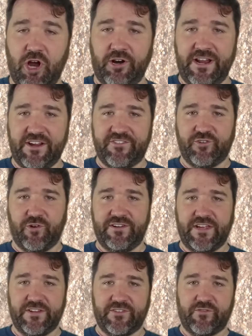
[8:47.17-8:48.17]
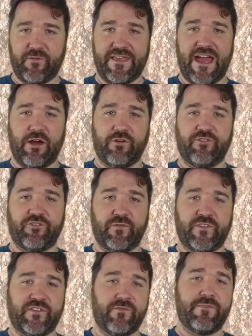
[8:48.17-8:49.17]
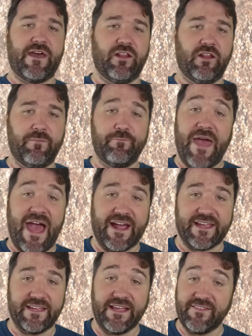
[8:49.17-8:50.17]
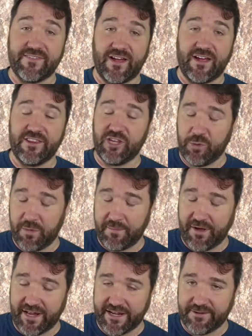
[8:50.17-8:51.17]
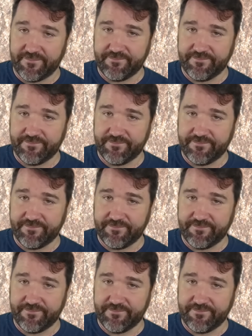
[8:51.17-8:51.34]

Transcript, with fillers: Our next story takes us from the outer surface of metal back inside the human body.